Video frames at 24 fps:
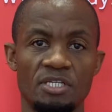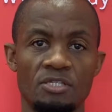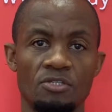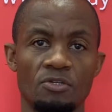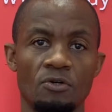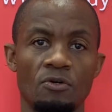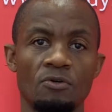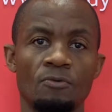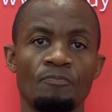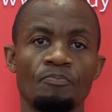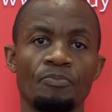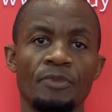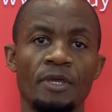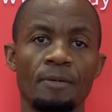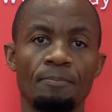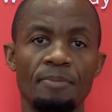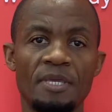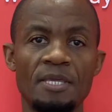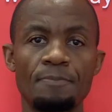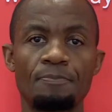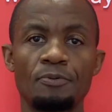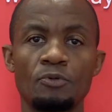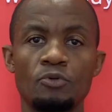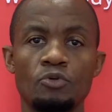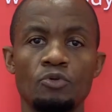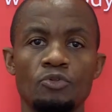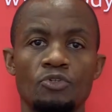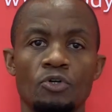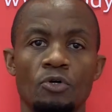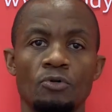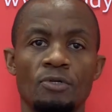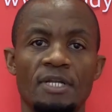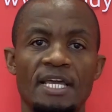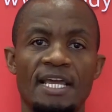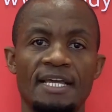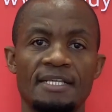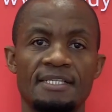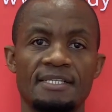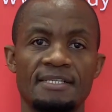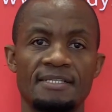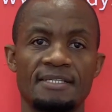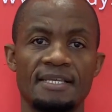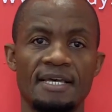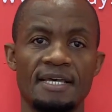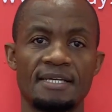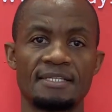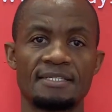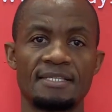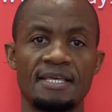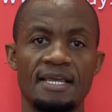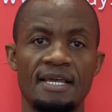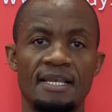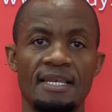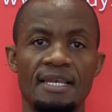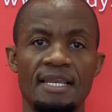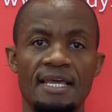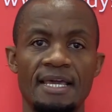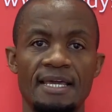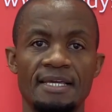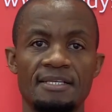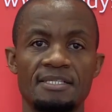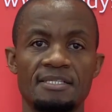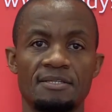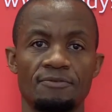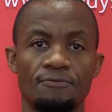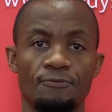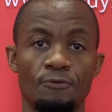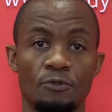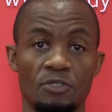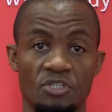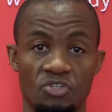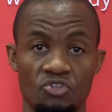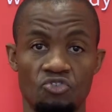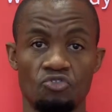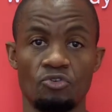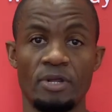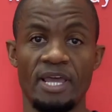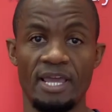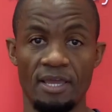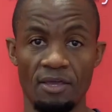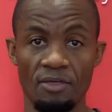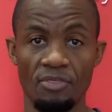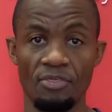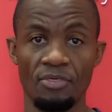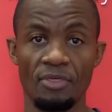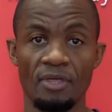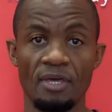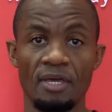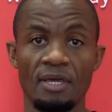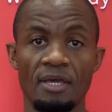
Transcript: So people who don't exercise their legs for strength